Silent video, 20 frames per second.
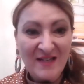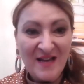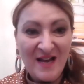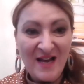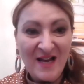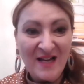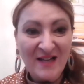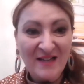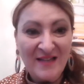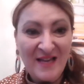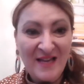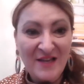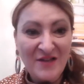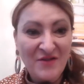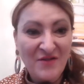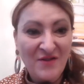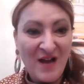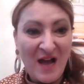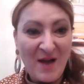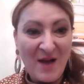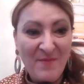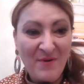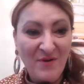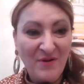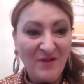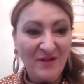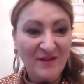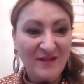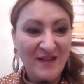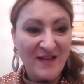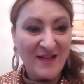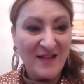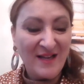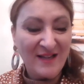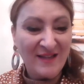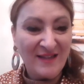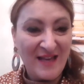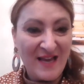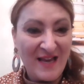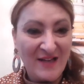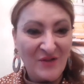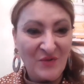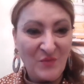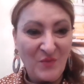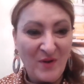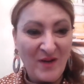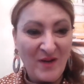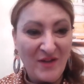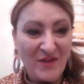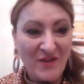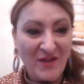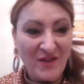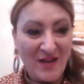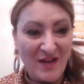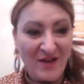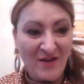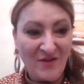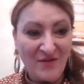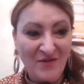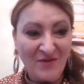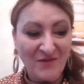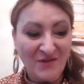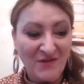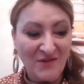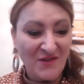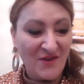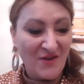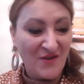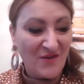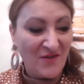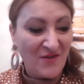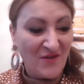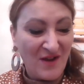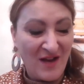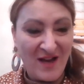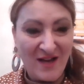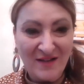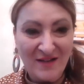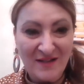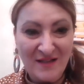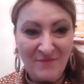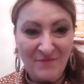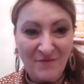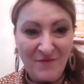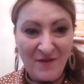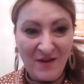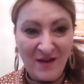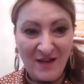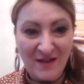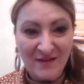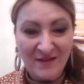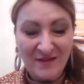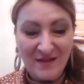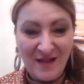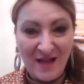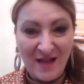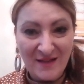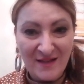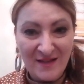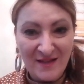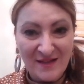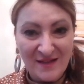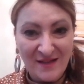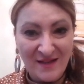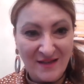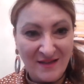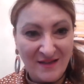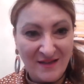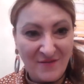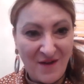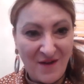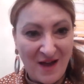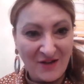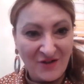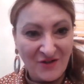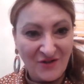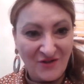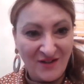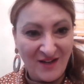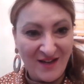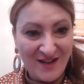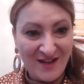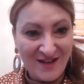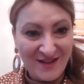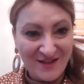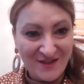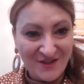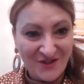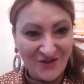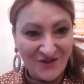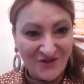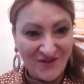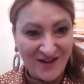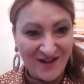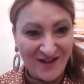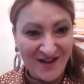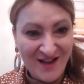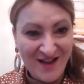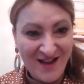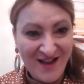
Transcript: then you coupled that with also some studies in the fashion industry,